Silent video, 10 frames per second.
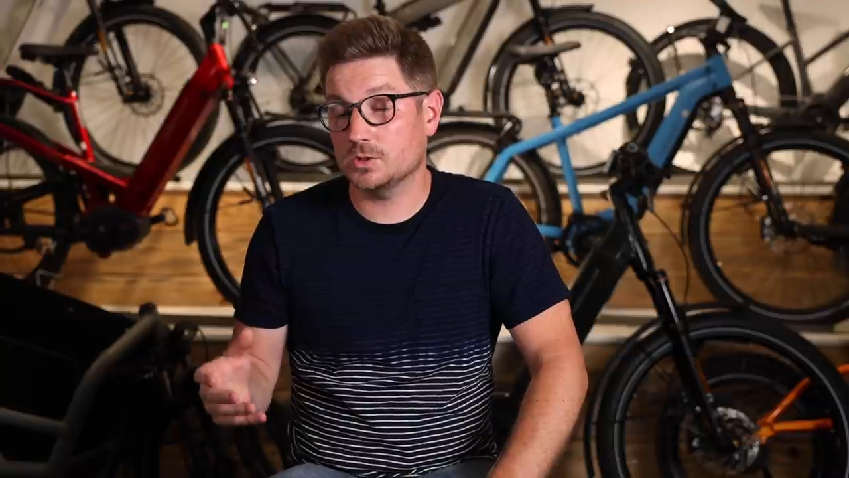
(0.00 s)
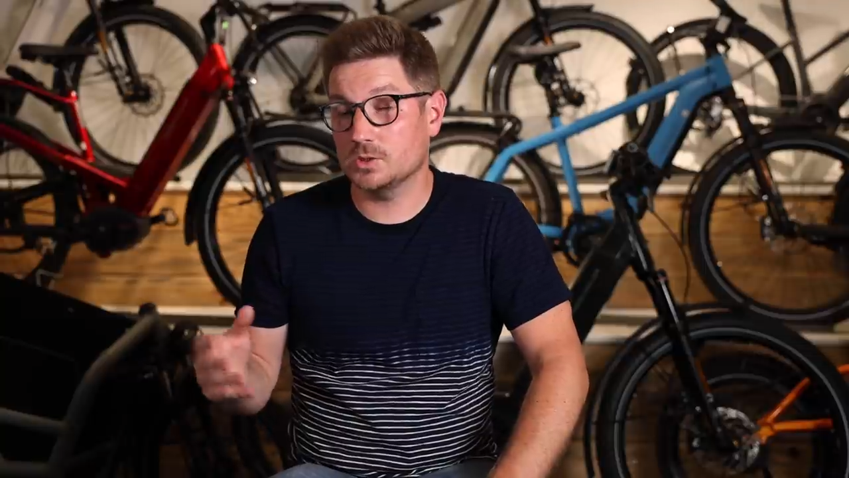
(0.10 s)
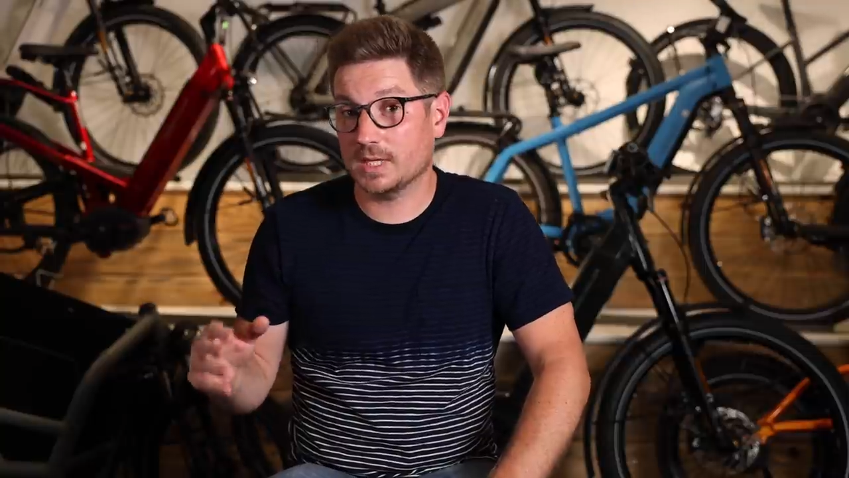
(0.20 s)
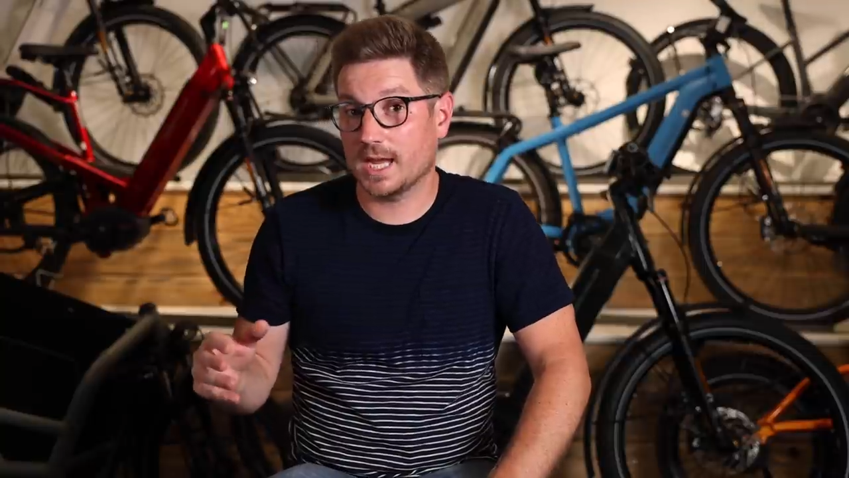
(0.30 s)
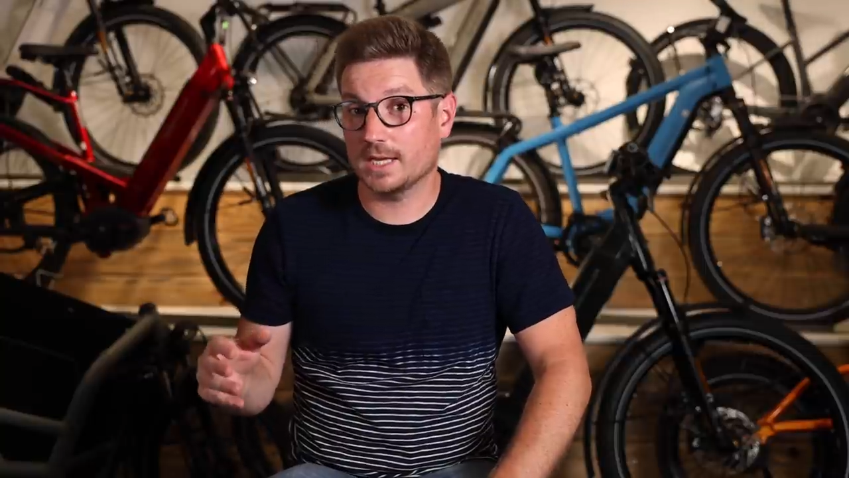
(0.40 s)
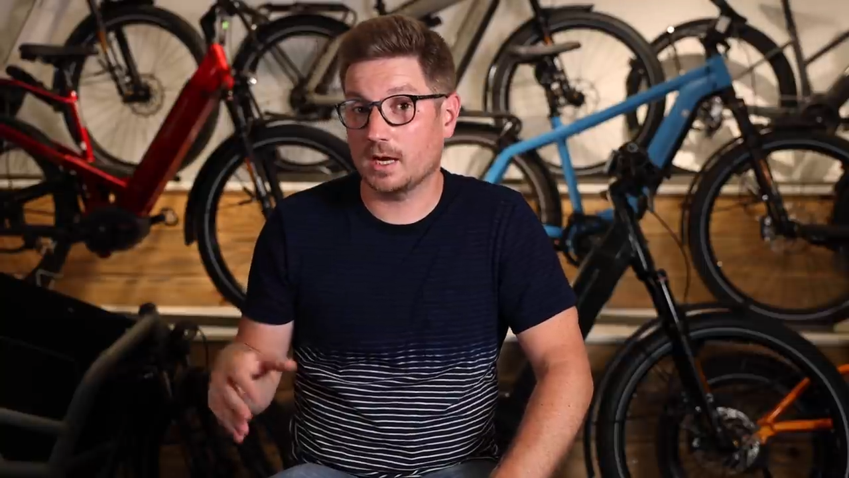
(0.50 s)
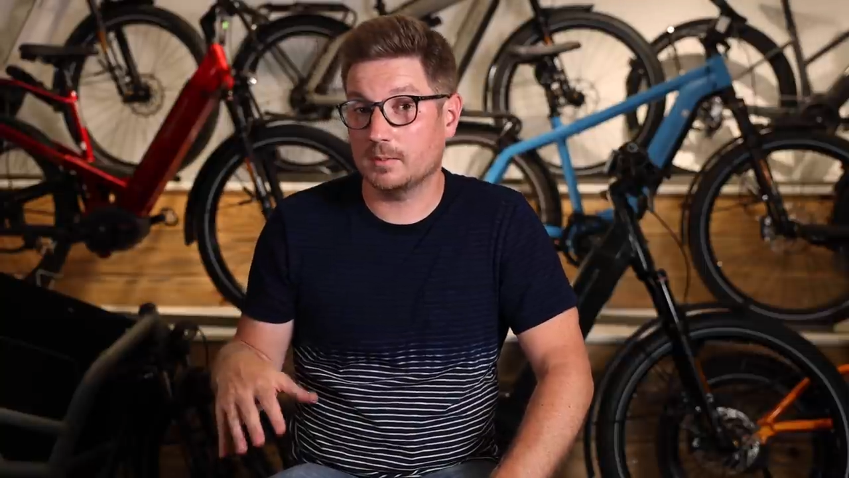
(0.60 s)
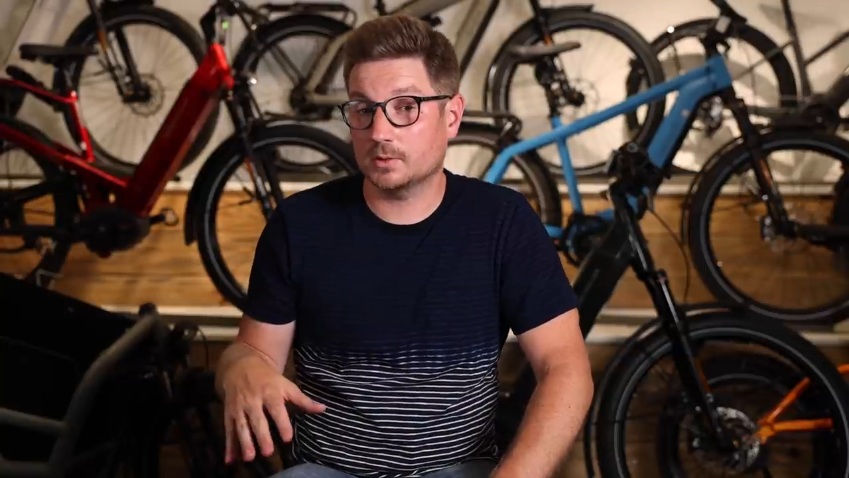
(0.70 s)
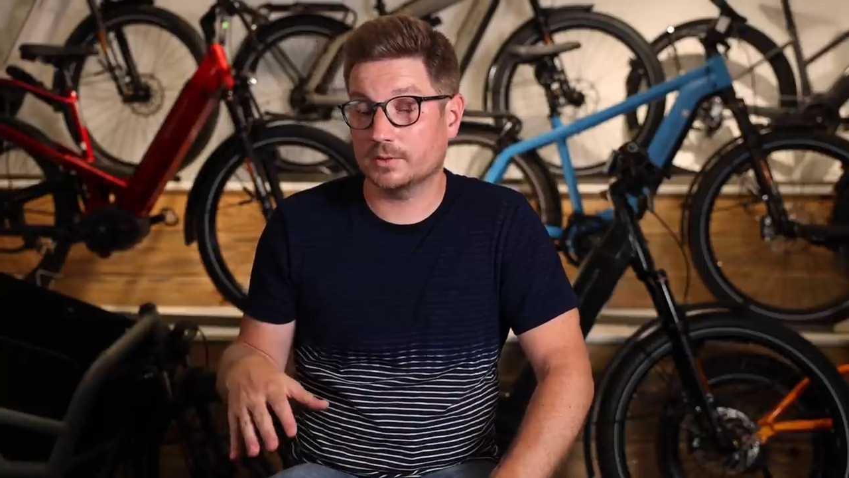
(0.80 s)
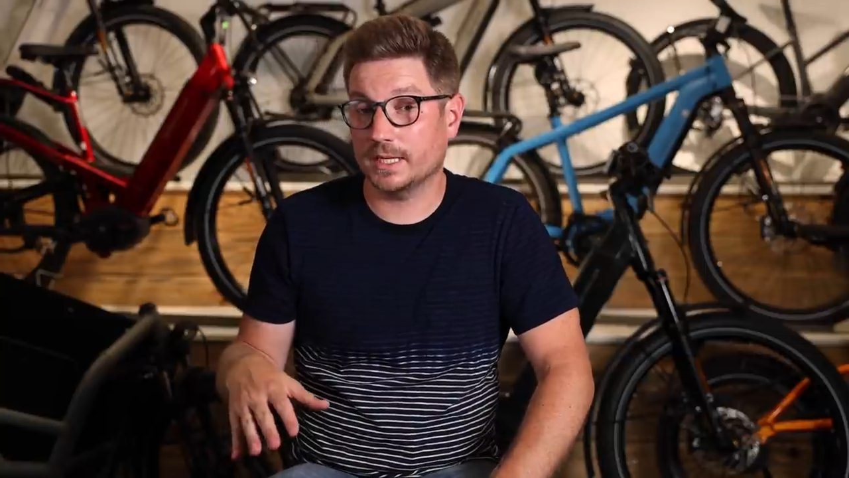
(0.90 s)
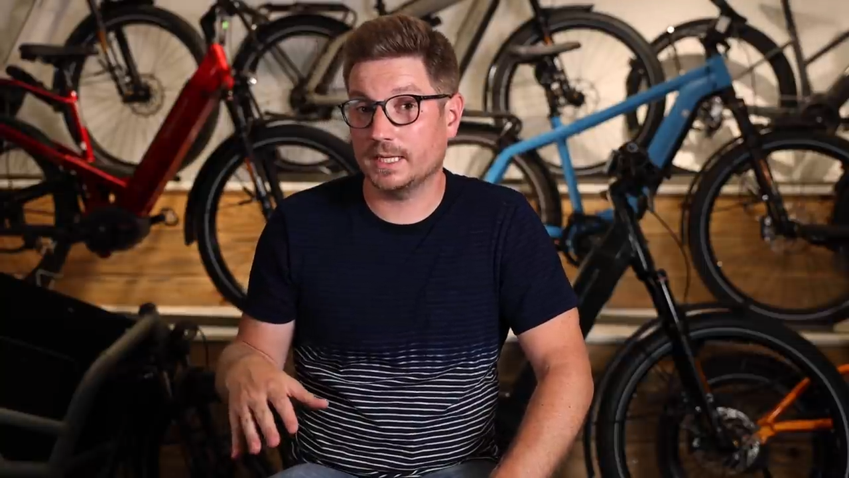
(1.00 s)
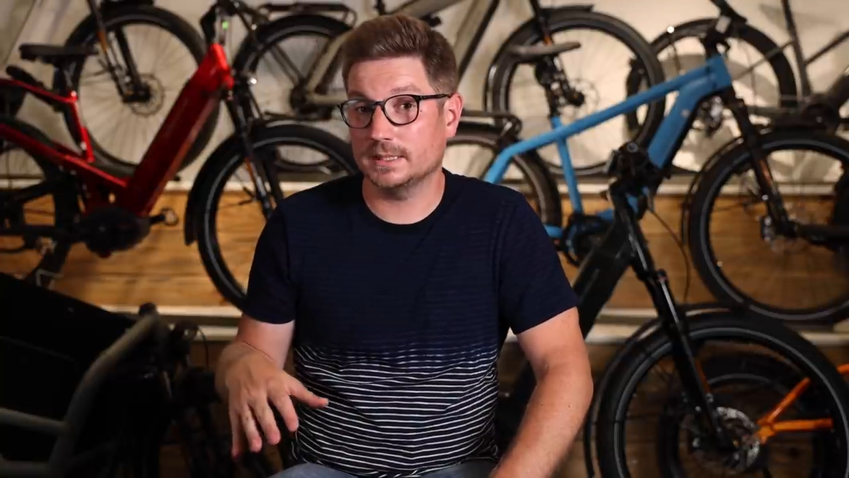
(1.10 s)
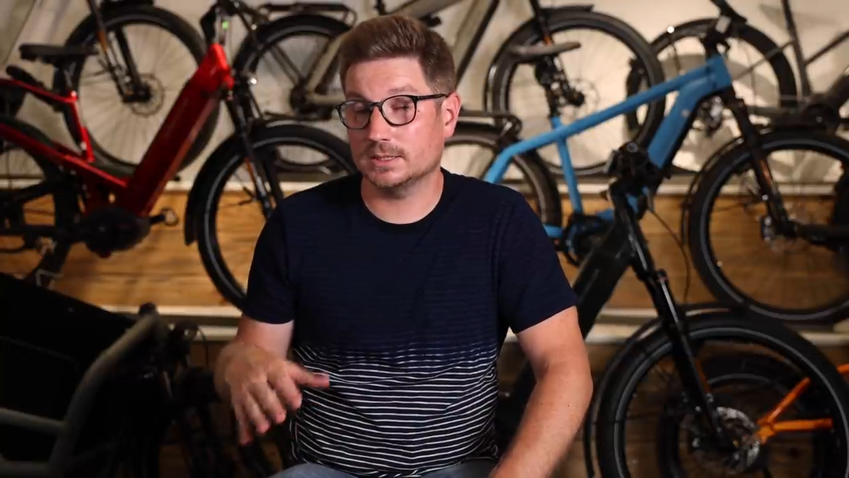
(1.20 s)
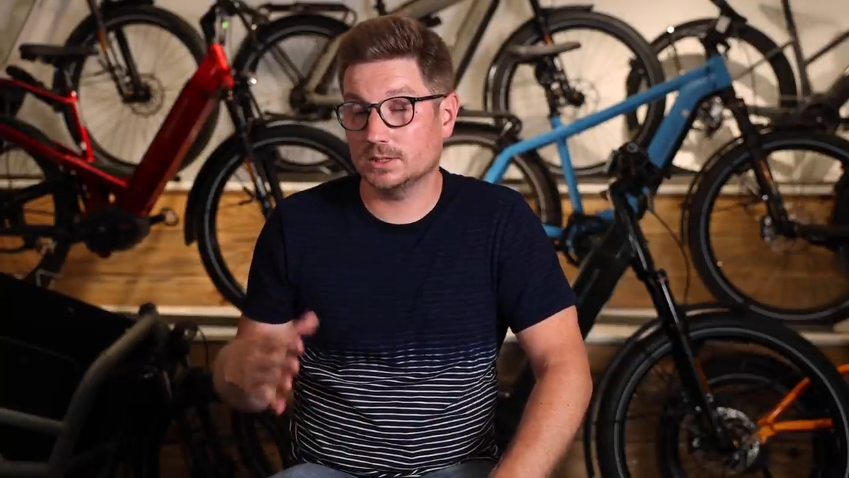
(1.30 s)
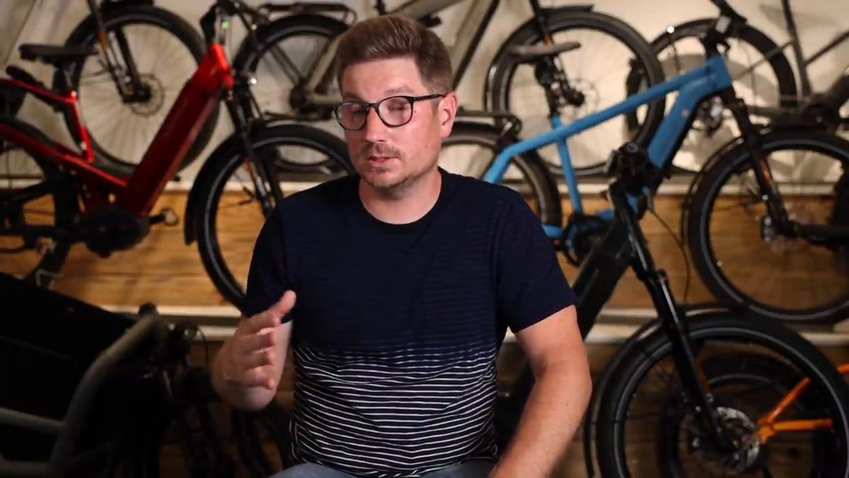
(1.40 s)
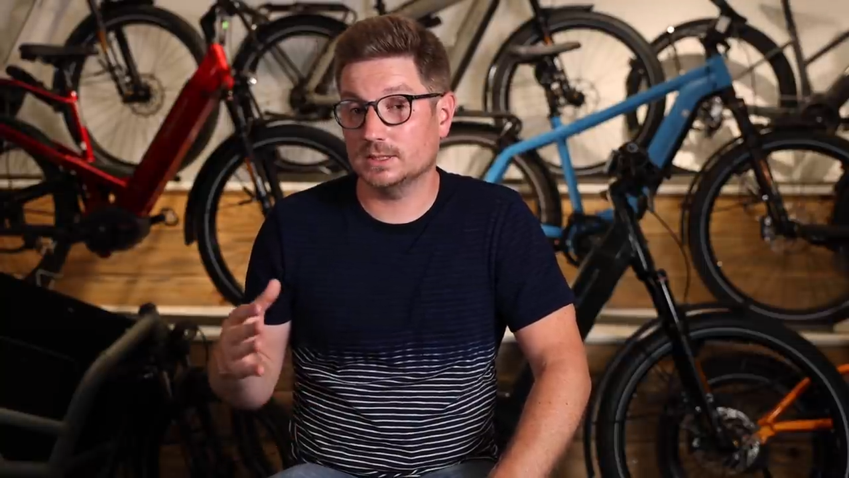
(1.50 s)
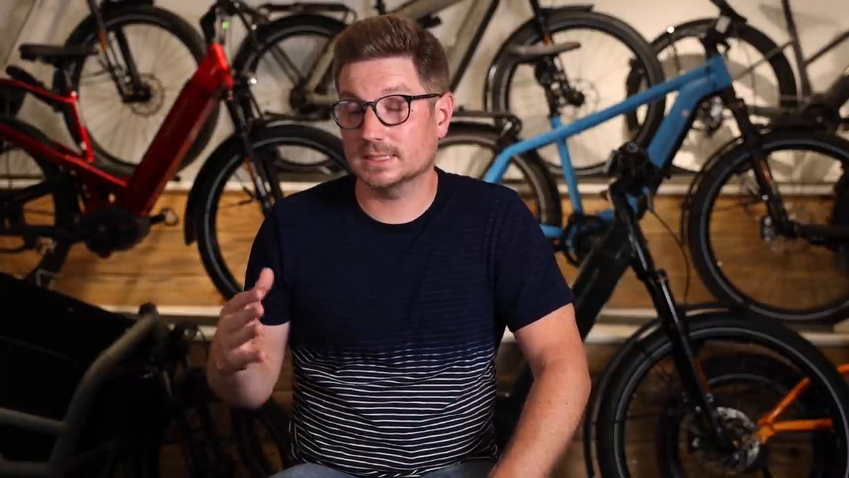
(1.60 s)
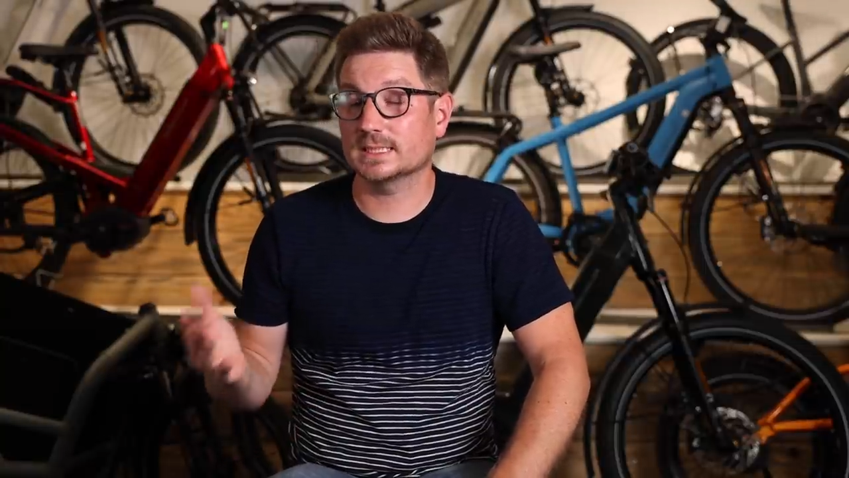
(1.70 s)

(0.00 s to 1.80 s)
you can upgrade to the